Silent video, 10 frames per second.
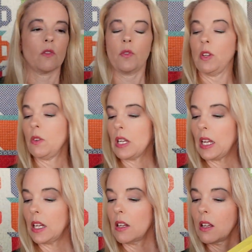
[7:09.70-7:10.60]
if you
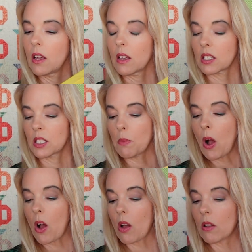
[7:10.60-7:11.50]
need
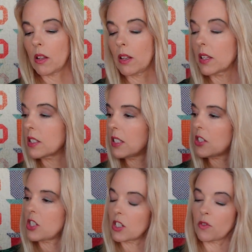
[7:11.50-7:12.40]
small
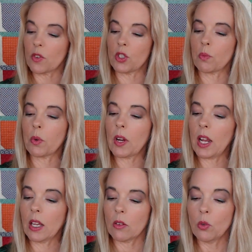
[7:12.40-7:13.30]
stitches for
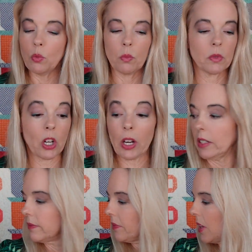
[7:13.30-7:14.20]
spring, where
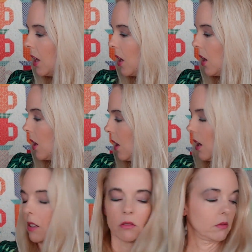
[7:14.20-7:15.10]

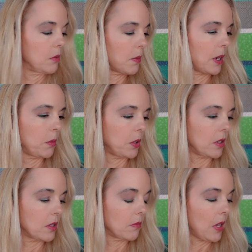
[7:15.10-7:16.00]
am I going to put
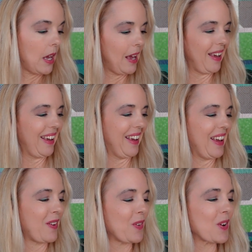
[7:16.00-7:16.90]
this?
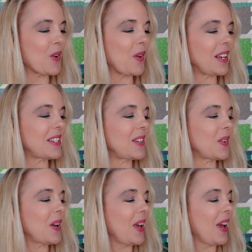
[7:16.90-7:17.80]
If you're going
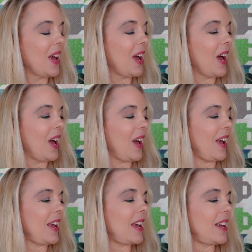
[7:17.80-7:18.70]
to
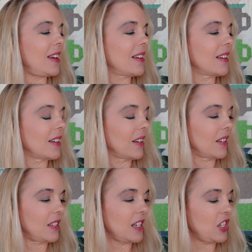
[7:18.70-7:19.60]
a
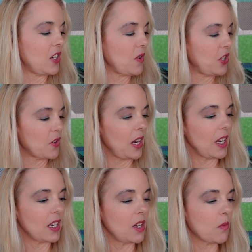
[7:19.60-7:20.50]
stitchy
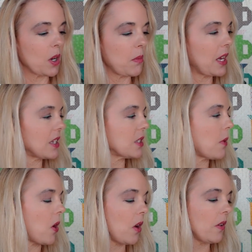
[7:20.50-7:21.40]
retreat and you want to make a
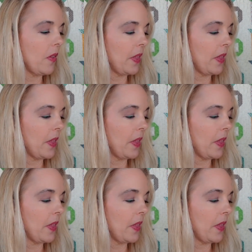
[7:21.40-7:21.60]
small,